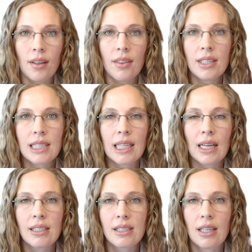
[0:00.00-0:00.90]
This
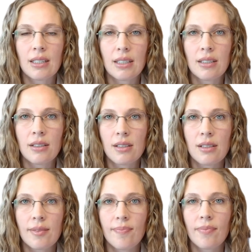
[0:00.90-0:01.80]
last
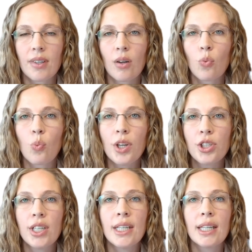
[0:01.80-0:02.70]
sentence I
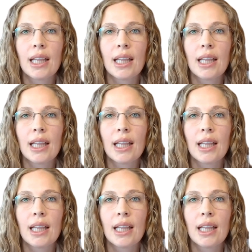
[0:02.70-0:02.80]
wish he'd